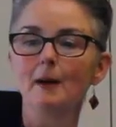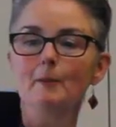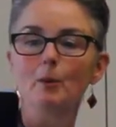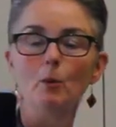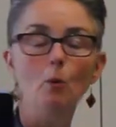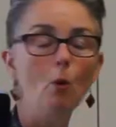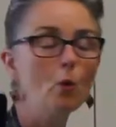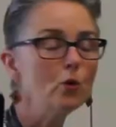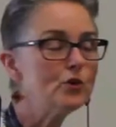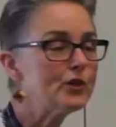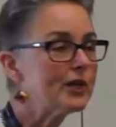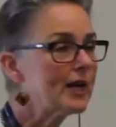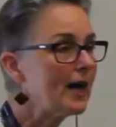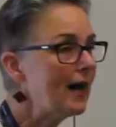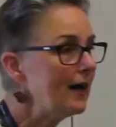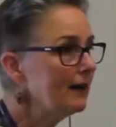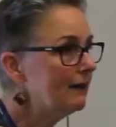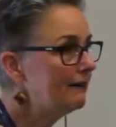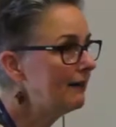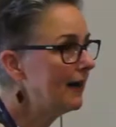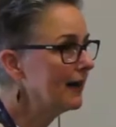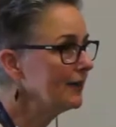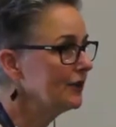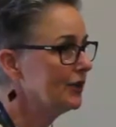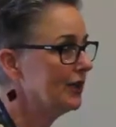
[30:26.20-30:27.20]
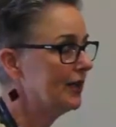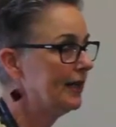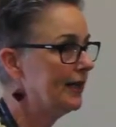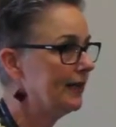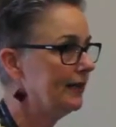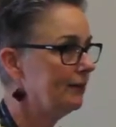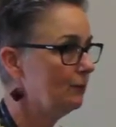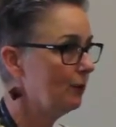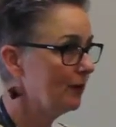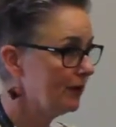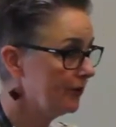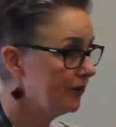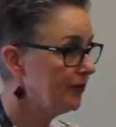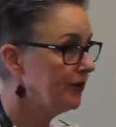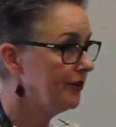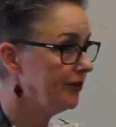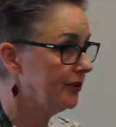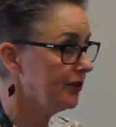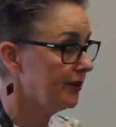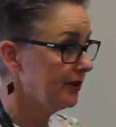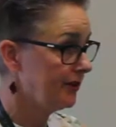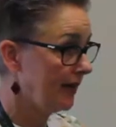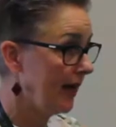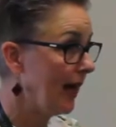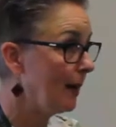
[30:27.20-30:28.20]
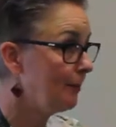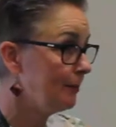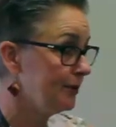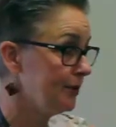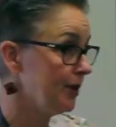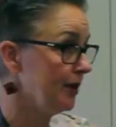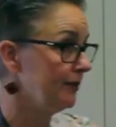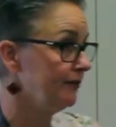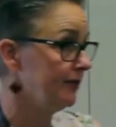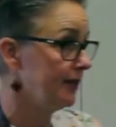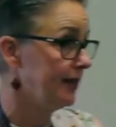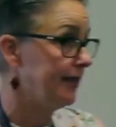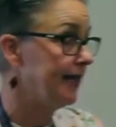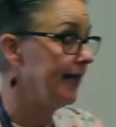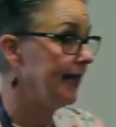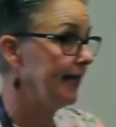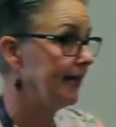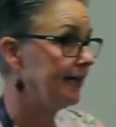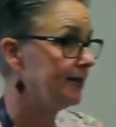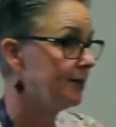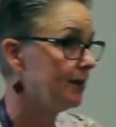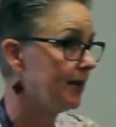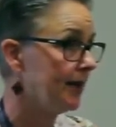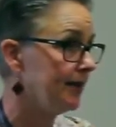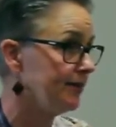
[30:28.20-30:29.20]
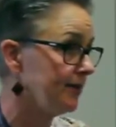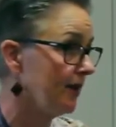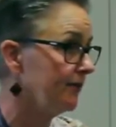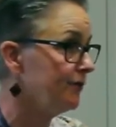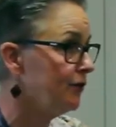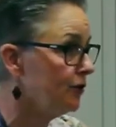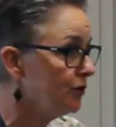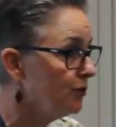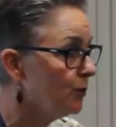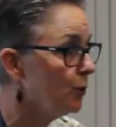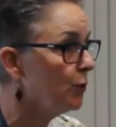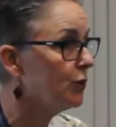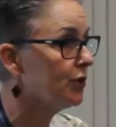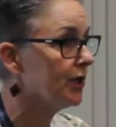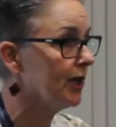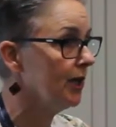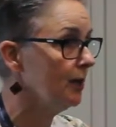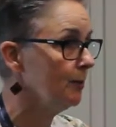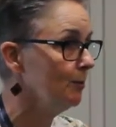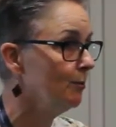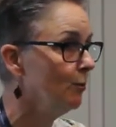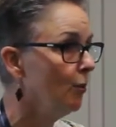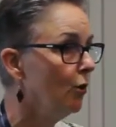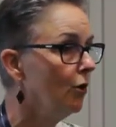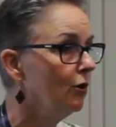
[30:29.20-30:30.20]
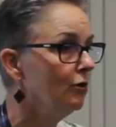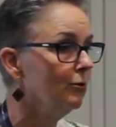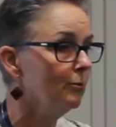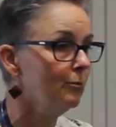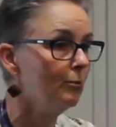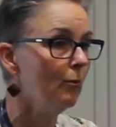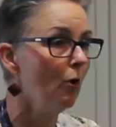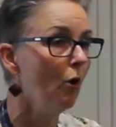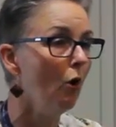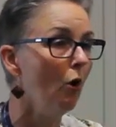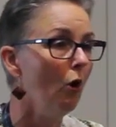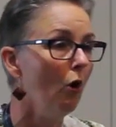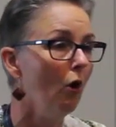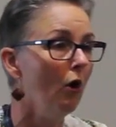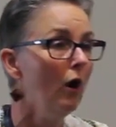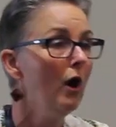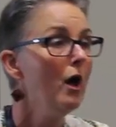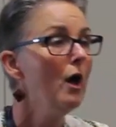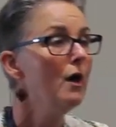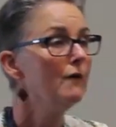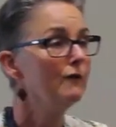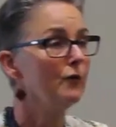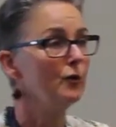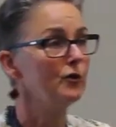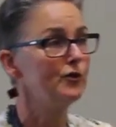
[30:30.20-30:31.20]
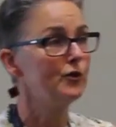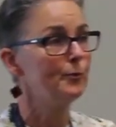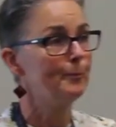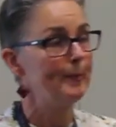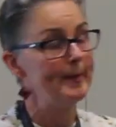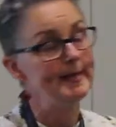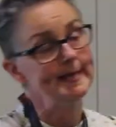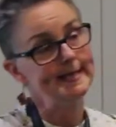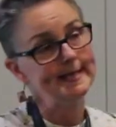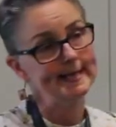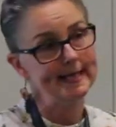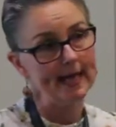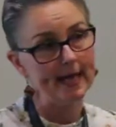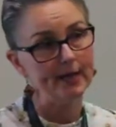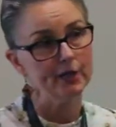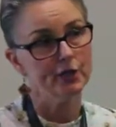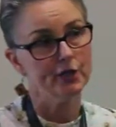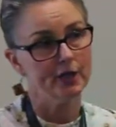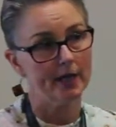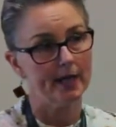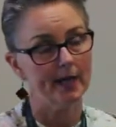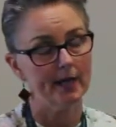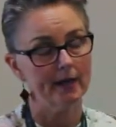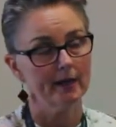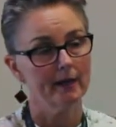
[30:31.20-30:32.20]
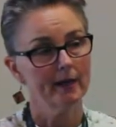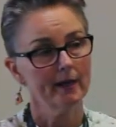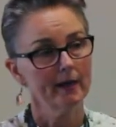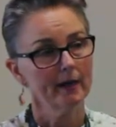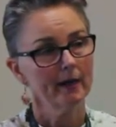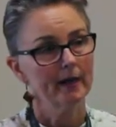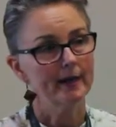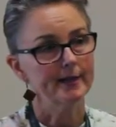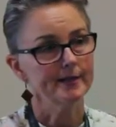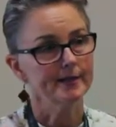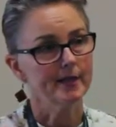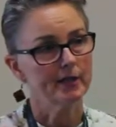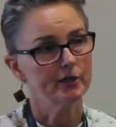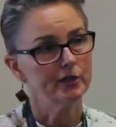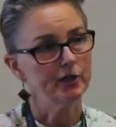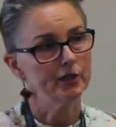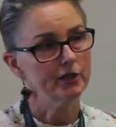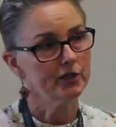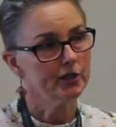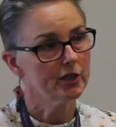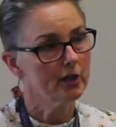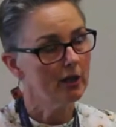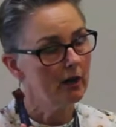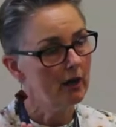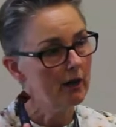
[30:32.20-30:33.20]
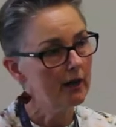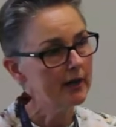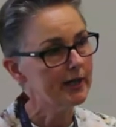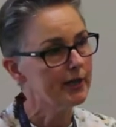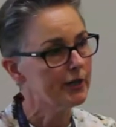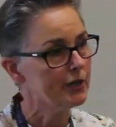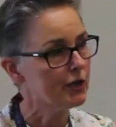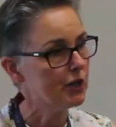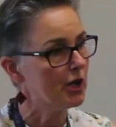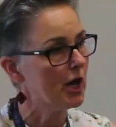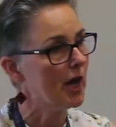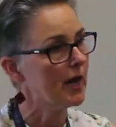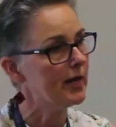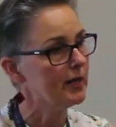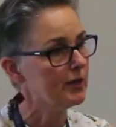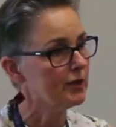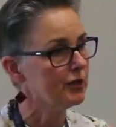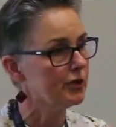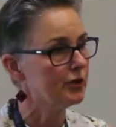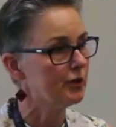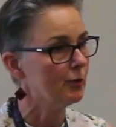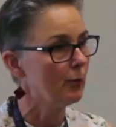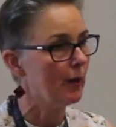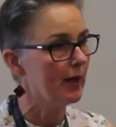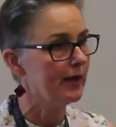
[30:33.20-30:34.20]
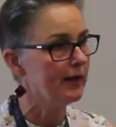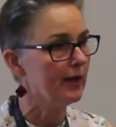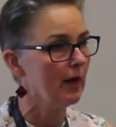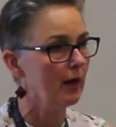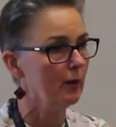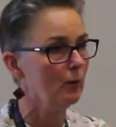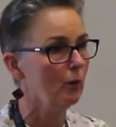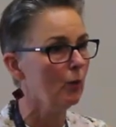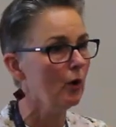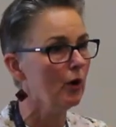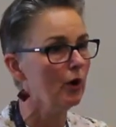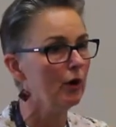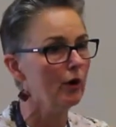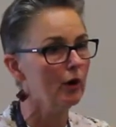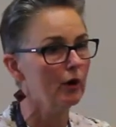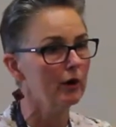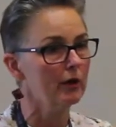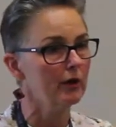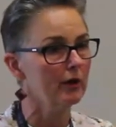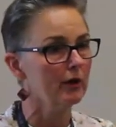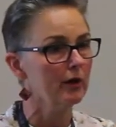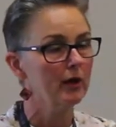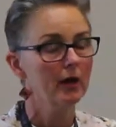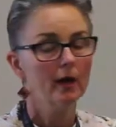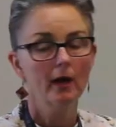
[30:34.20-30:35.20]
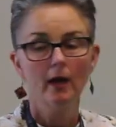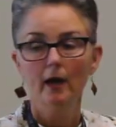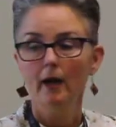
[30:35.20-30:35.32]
But watercolour actually, one of the things that has happened over the years is I've used watercolour more and more for speed sketching. It's actually slightly changed the way that I work.